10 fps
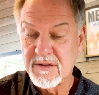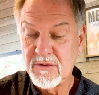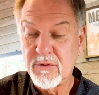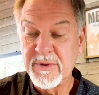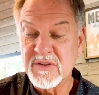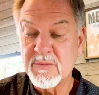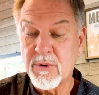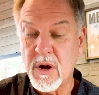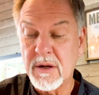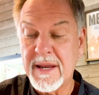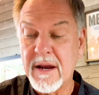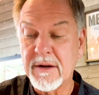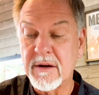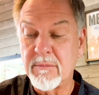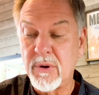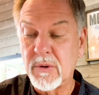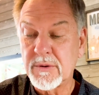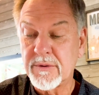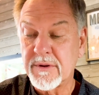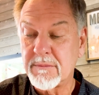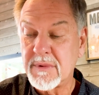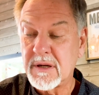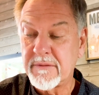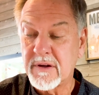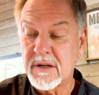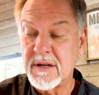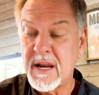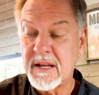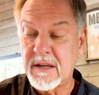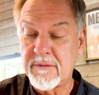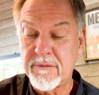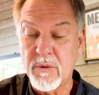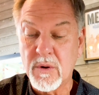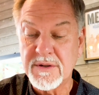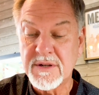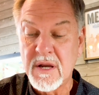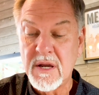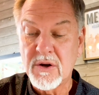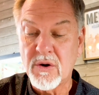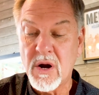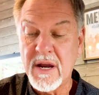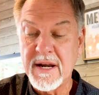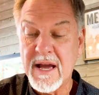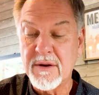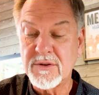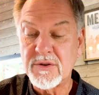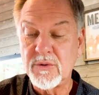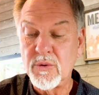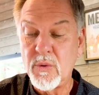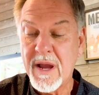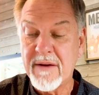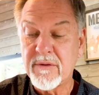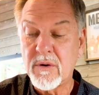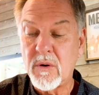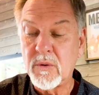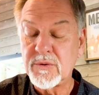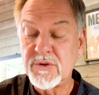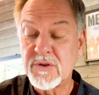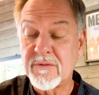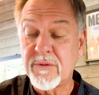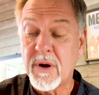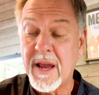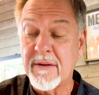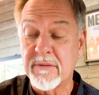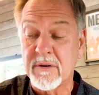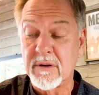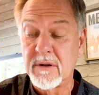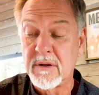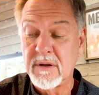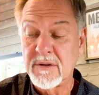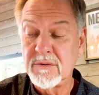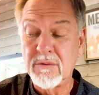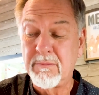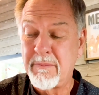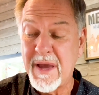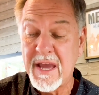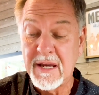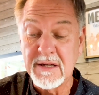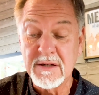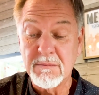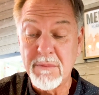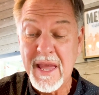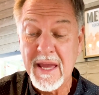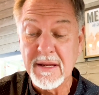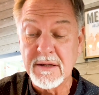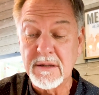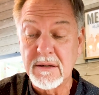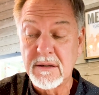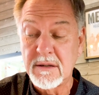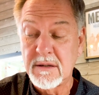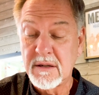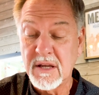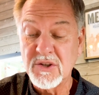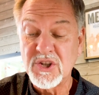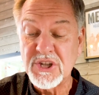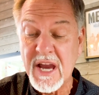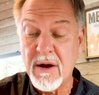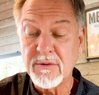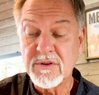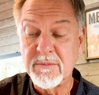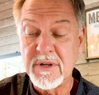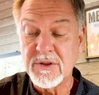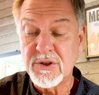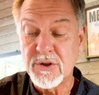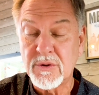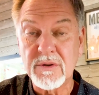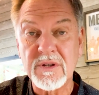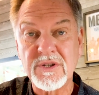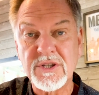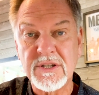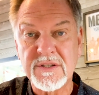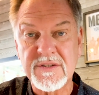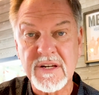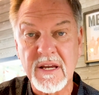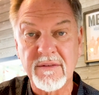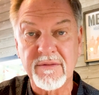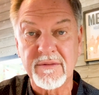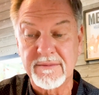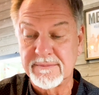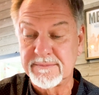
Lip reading: You will be sprawled out on a boulder in the middle of a Connecticut forest, crying out to whoever holds forever. You will beg and demand and shout to be assured that she is safe.